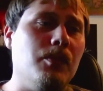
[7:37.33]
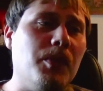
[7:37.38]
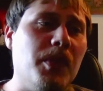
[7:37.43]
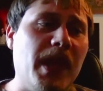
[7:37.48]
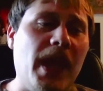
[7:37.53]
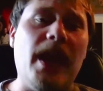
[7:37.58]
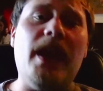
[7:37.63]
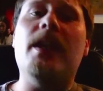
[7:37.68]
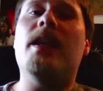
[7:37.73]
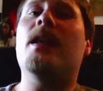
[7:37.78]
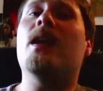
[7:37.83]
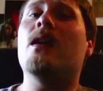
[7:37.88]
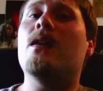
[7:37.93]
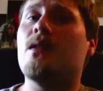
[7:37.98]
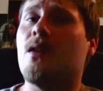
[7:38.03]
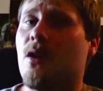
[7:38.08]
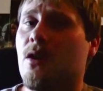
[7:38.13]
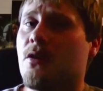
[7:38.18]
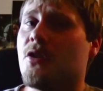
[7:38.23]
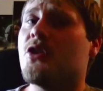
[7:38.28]
gaining a
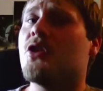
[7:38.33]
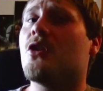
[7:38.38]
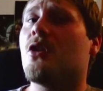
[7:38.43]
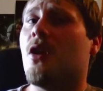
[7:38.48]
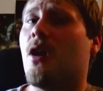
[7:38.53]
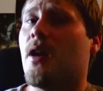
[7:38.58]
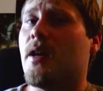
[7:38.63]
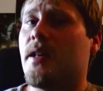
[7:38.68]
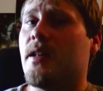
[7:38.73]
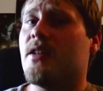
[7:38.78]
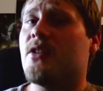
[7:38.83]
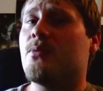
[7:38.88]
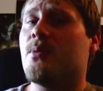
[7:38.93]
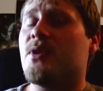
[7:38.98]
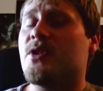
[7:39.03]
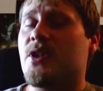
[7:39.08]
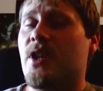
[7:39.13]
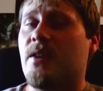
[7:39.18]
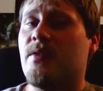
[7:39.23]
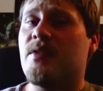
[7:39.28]
larger audience,
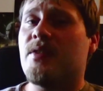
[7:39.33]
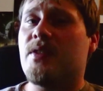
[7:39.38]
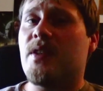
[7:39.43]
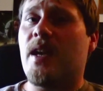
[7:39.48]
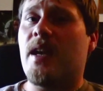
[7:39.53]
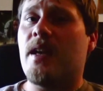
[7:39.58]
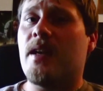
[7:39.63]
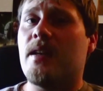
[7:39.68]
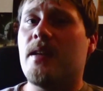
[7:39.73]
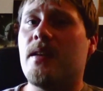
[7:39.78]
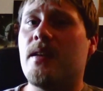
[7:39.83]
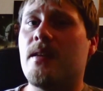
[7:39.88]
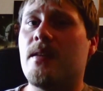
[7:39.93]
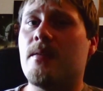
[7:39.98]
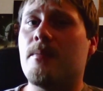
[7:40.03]
which I've said